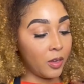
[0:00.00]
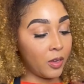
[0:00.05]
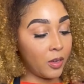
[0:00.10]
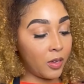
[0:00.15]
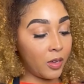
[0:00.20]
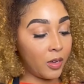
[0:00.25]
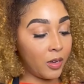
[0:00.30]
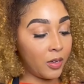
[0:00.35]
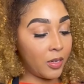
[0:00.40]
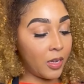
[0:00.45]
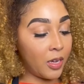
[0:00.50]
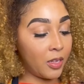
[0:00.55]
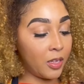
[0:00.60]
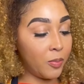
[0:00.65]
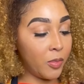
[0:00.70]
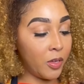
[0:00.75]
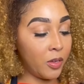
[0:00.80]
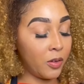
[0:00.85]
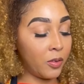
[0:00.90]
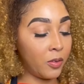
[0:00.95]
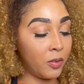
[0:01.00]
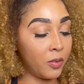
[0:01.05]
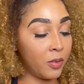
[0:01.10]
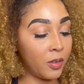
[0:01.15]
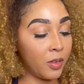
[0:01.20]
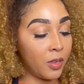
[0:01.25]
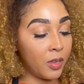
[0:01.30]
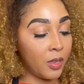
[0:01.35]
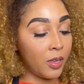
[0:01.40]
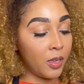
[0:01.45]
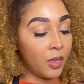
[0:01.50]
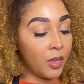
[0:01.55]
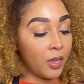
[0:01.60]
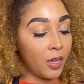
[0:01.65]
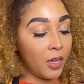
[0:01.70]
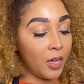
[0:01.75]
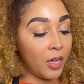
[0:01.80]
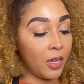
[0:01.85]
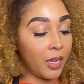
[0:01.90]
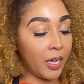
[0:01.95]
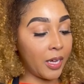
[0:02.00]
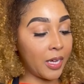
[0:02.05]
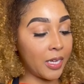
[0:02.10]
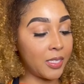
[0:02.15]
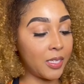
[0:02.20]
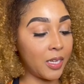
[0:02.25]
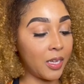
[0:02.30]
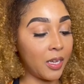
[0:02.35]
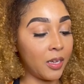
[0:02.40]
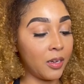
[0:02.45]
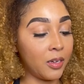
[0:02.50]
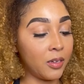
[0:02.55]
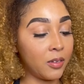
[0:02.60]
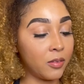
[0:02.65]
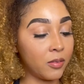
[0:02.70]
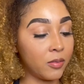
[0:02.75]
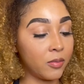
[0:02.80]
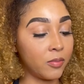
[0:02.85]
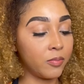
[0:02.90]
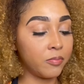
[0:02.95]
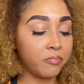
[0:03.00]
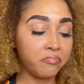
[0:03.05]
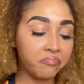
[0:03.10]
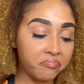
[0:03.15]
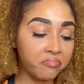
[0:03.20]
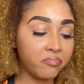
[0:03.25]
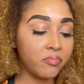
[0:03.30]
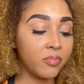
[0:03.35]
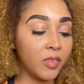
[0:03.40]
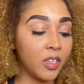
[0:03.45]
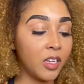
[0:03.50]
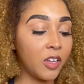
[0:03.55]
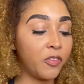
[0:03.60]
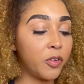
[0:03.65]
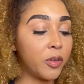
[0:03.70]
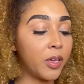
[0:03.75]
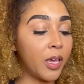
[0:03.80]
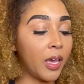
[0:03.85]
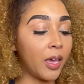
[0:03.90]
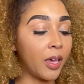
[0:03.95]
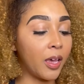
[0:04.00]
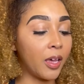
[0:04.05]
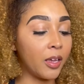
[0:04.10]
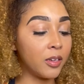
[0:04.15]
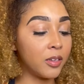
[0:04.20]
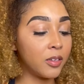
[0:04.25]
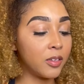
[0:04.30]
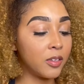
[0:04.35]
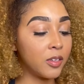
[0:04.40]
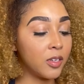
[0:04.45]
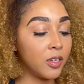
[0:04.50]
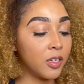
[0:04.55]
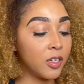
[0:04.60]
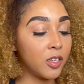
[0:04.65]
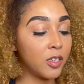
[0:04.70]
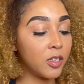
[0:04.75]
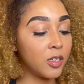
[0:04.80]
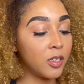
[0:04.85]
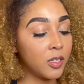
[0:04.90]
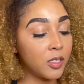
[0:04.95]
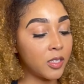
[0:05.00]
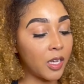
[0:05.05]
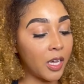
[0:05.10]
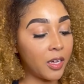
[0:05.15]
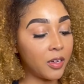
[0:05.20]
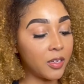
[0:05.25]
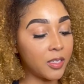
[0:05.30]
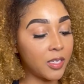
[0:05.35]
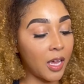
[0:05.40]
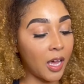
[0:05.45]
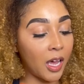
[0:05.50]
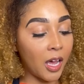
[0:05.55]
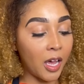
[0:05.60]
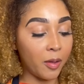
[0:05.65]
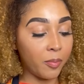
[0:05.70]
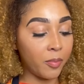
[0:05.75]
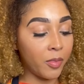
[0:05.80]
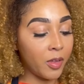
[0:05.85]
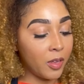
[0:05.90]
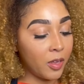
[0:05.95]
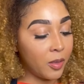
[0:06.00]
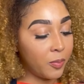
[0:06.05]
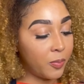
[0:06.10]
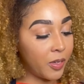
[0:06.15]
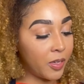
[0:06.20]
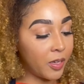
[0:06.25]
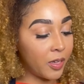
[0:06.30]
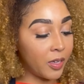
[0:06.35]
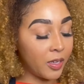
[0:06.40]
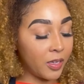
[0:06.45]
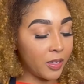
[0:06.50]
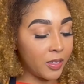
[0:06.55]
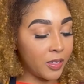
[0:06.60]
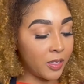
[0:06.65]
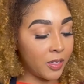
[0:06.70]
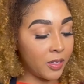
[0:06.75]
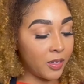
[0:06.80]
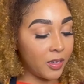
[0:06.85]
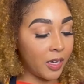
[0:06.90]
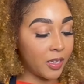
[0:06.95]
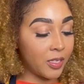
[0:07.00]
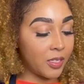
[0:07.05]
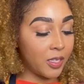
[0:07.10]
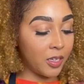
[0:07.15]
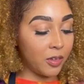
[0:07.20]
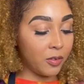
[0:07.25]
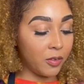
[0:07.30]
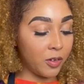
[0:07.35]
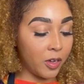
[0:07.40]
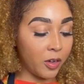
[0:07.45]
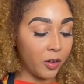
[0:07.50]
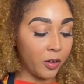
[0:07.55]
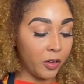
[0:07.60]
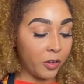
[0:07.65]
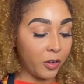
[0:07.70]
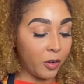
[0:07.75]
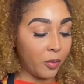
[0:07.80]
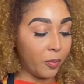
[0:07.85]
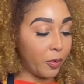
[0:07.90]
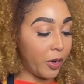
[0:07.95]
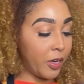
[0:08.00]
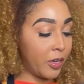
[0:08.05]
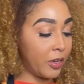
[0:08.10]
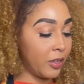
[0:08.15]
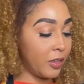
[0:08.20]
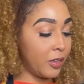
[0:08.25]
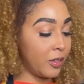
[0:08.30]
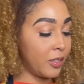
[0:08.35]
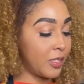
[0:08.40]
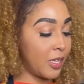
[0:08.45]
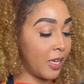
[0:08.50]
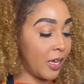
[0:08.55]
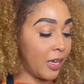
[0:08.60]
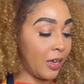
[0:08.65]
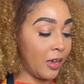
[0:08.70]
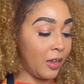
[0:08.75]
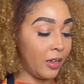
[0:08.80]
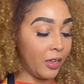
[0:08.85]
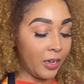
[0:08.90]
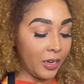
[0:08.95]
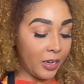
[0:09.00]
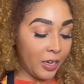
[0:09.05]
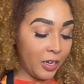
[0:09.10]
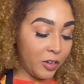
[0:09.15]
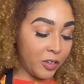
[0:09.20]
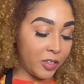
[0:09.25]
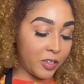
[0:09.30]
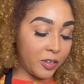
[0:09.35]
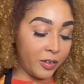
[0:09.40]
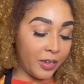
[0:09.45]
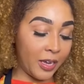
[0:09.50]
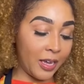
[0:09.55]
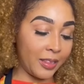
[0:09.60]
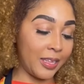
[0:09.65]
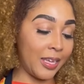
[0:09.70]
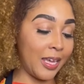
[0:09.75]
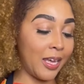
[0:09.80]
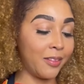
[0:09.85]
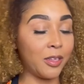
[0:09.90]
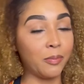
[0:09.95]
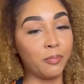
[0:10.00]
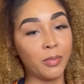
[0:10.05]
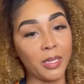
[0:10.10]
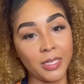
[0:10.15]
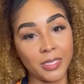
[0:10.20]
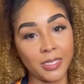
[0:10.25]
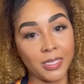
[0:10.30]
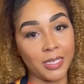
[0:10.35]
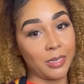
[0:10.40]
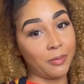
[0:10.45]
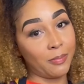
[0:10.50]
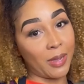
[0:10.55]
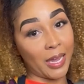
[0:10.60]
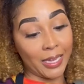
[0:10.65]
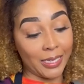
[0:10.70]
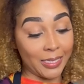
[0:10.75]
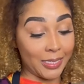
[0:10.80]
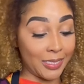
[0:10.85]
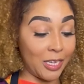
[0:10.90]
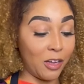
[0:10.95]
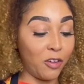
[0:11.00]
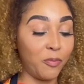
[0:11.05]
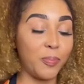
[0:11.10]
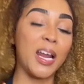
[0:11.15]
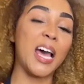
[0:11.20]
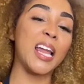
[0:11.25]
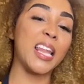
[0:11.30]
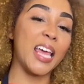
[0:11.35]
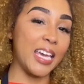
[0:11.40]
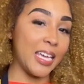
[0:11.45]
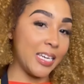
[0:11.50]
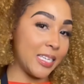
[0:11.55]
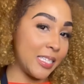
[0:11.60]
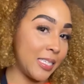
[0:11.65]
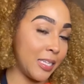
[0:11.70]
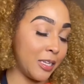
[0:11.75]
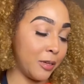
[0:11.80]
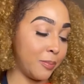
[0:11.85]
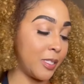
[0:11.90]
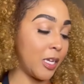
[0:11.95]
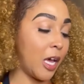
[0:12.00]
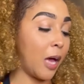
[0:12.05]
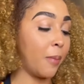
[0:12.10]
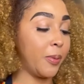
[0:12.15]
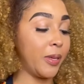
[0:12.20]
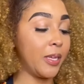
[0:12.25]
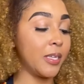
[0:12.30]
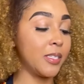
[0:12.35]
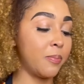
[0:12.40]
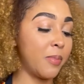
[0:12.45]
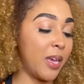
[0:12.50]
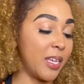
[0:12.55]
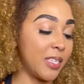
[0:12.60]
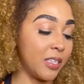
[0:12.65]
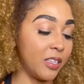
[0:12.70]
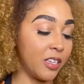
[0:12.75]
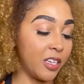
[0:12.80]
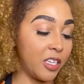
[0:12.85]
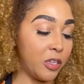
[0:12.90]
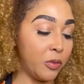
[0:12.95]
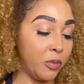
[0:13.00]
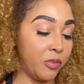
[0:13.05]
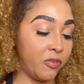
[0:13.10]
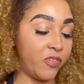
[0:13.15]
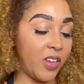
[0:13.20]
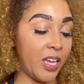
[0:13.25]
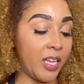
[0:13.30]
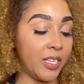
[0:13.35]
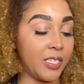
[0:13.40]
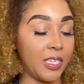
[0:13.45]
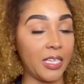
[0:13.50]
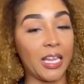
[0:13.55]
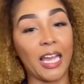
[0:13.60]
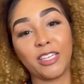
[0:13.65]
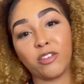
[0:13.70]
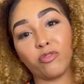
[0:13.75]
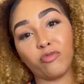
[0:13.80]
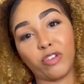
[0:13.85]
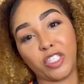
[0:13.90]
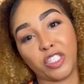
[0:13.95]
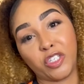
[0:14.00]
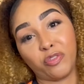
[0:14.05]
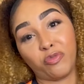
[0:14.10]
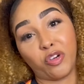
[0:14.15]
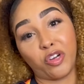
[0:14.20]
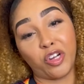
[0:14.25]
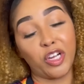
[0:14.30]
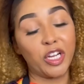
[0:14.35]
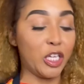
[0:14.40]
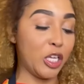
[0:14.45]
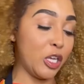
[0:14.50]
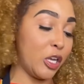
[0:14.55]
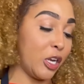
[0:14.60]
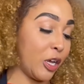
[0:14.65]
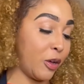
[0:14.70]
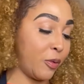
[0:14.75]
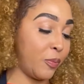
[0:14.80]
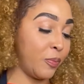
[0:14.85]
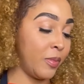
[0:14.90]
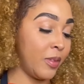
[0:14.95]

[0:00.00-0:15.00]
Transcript: Cut it down the middle. And like I said, if you can, take your time because next thing you know, you're gonna break your little tail and then you're just gonna have the meat sitting by itself. But I like it to sit up top because it makes it look cute and fancy, like the restaurant, you know?